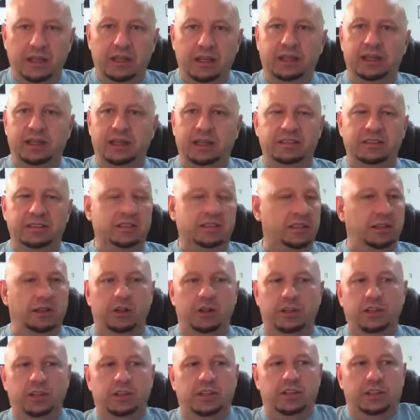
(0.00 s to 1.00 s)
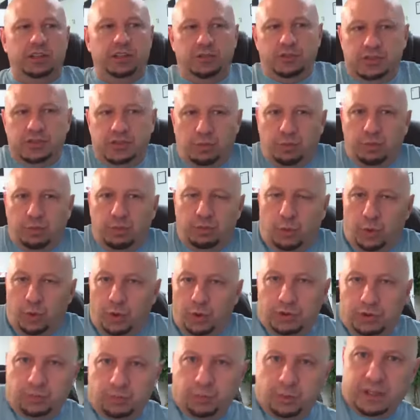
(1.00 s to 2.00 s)
And it's you know you could use the
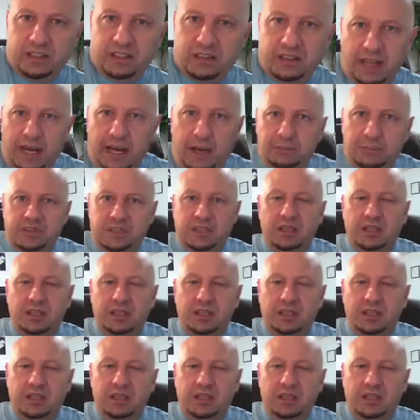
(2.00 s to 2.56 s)
word relapse